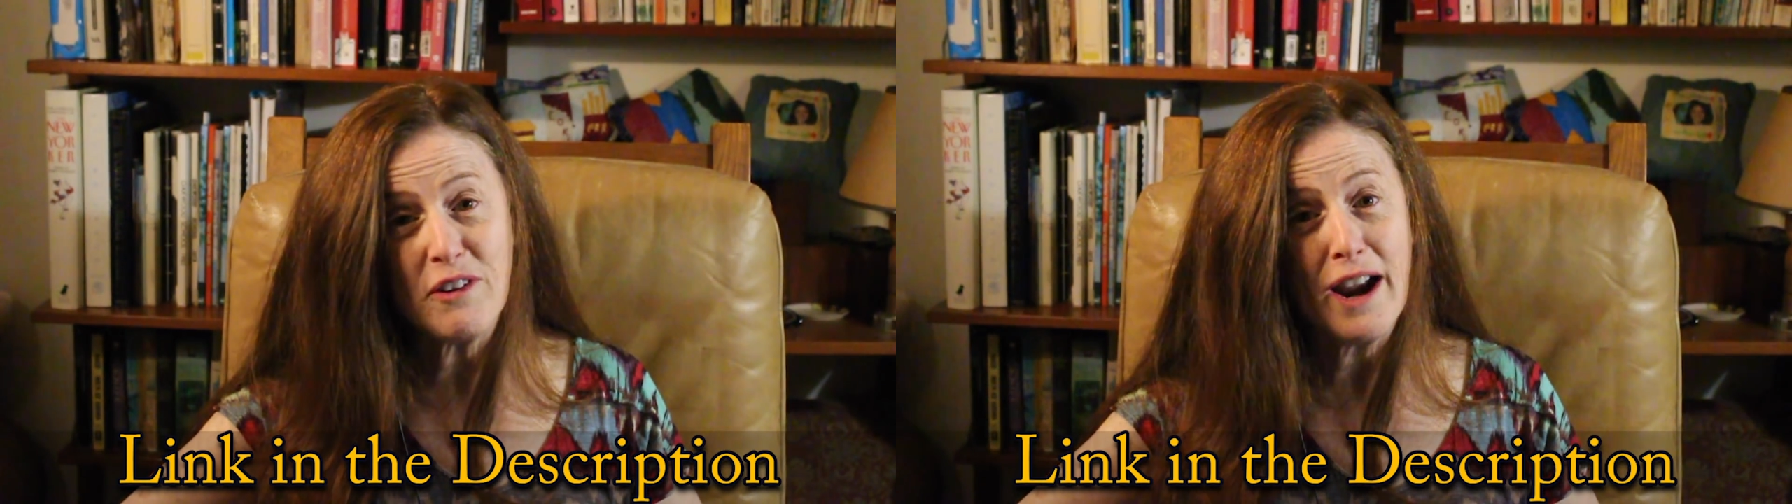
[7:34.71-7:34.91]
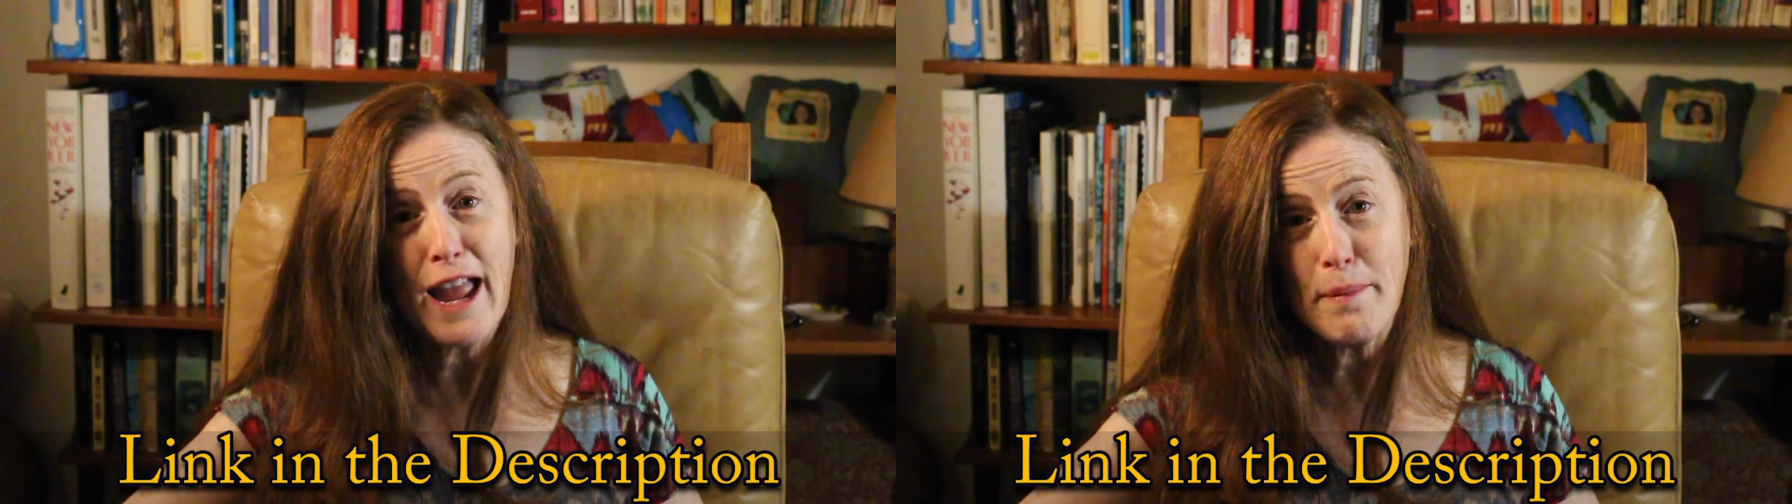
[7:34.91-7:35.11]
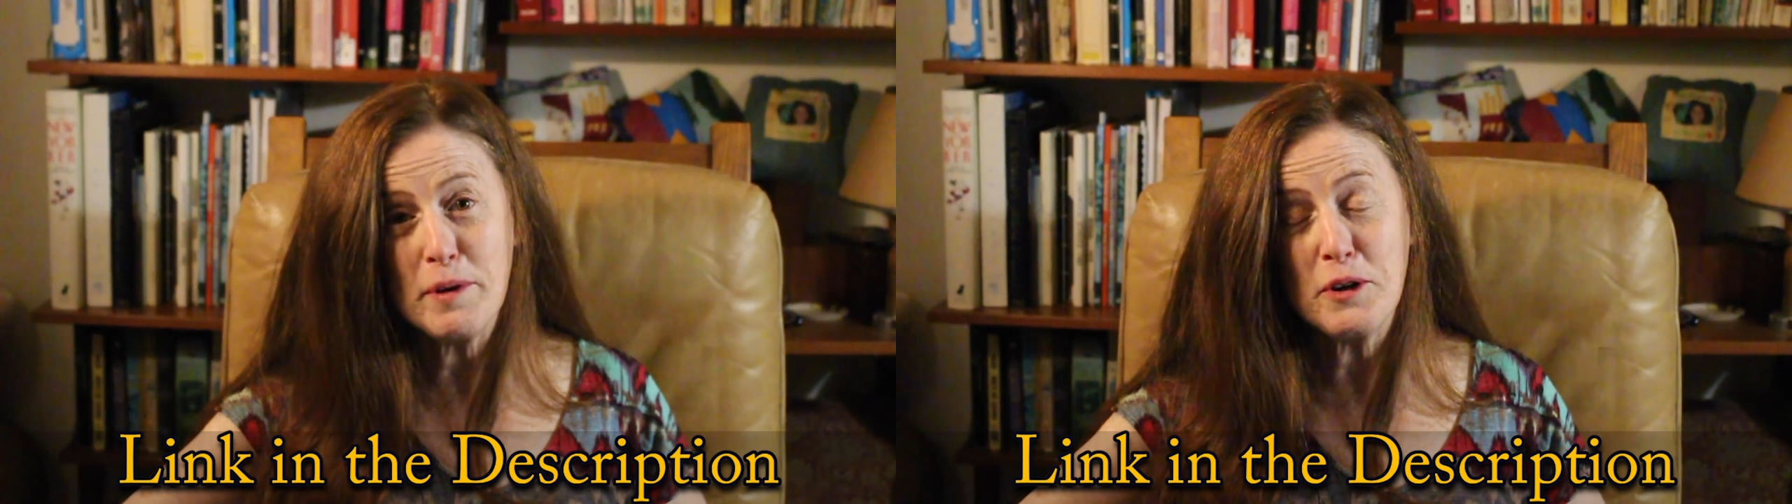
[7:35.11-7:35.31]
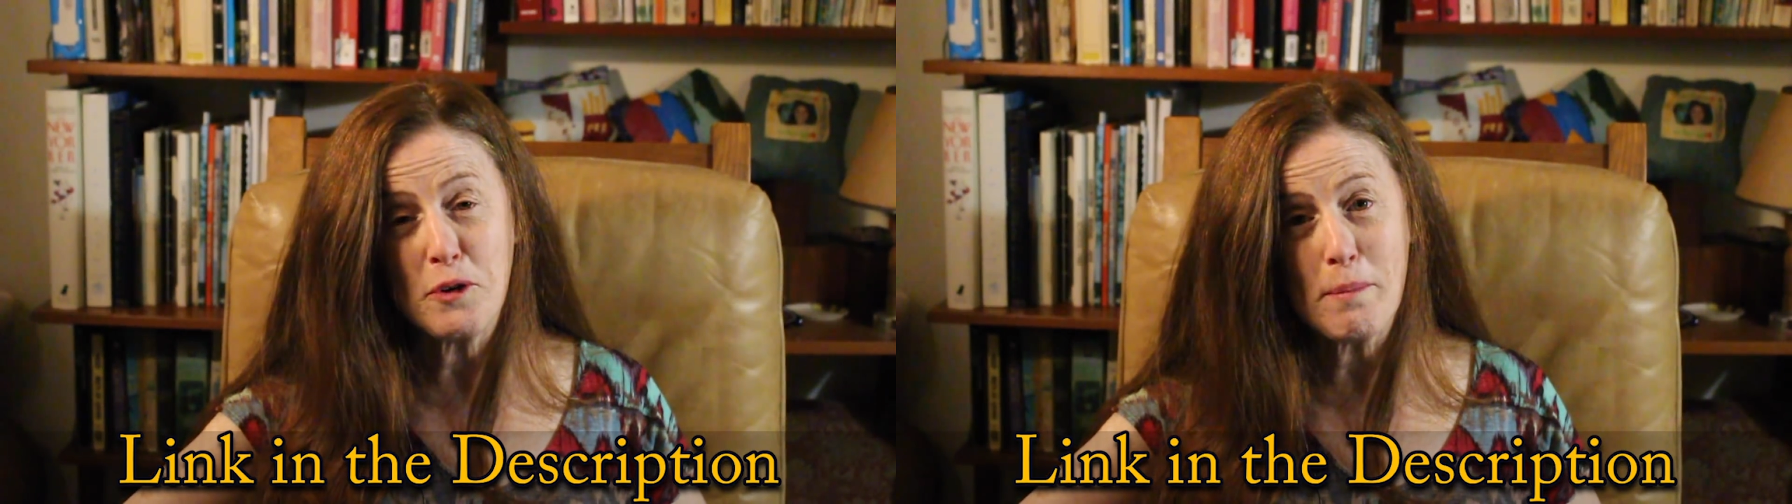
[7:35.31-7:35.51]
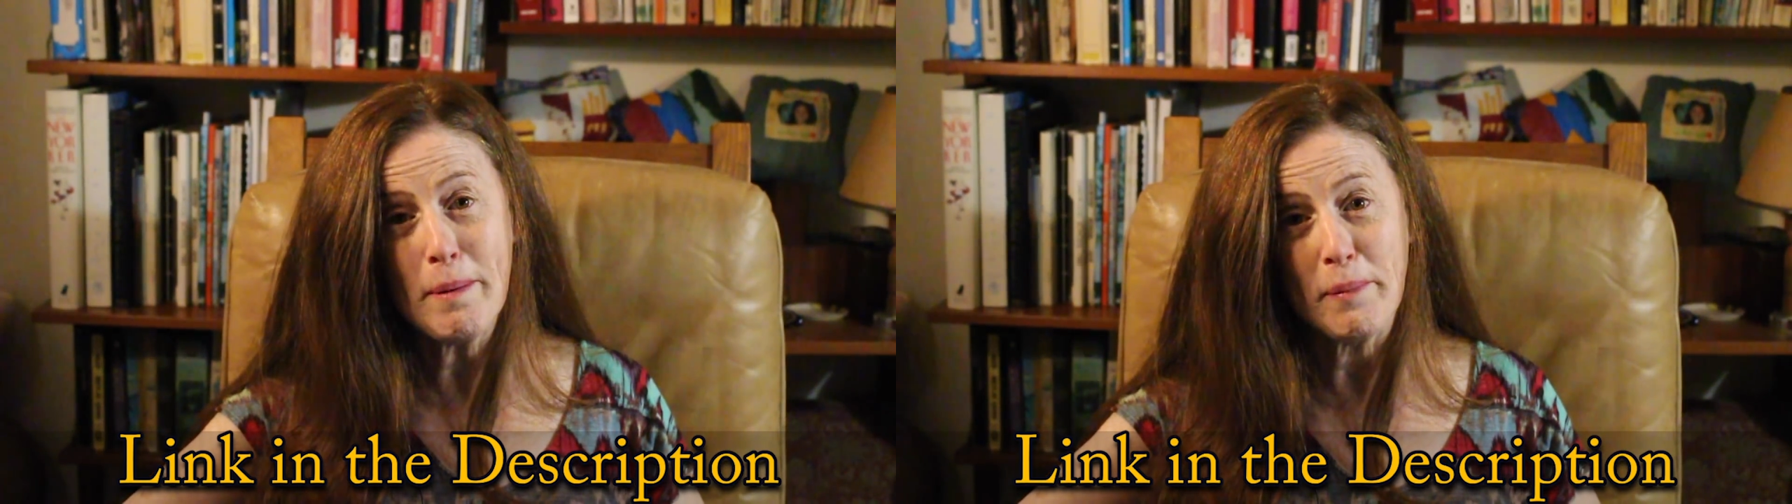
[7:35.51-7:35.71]
I happen to
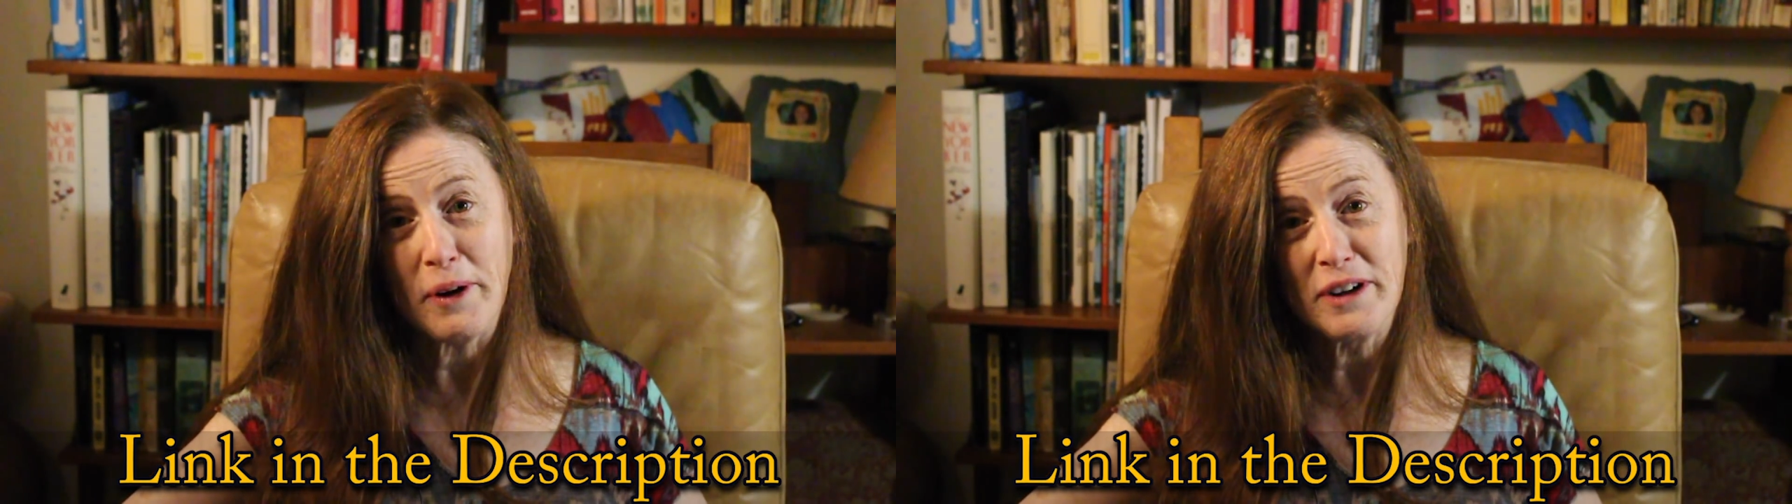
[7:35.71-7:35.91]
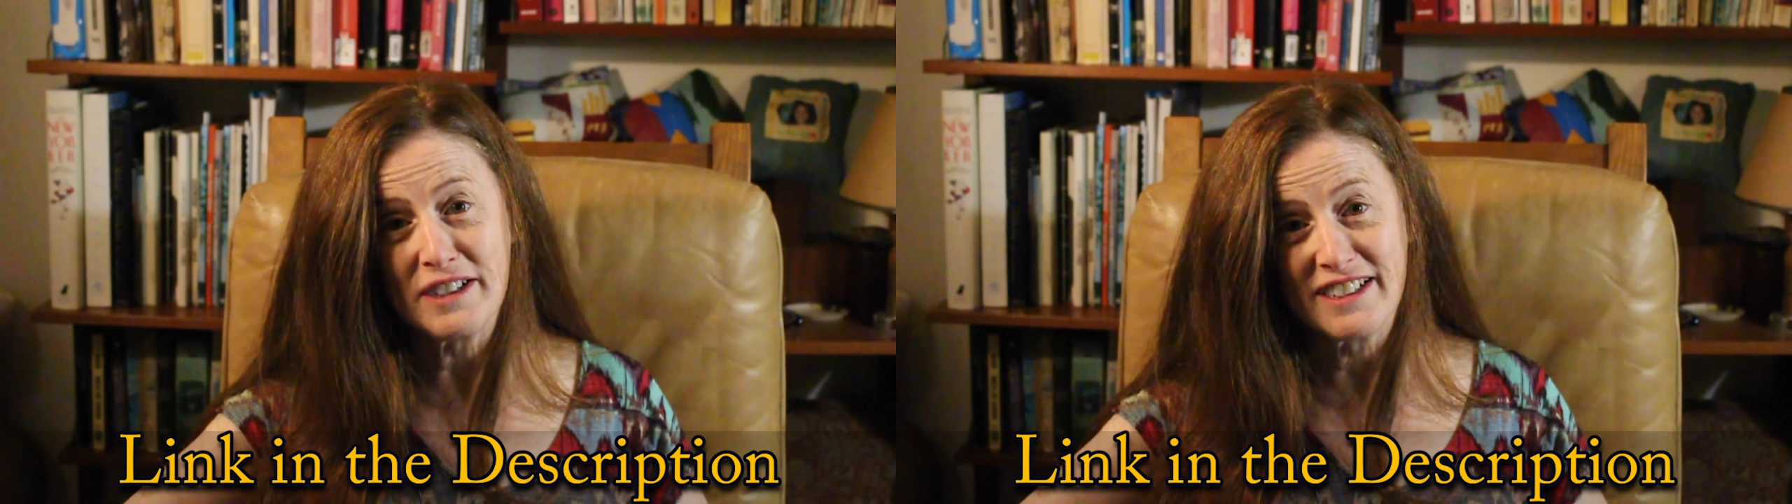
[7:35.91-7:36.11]
remember.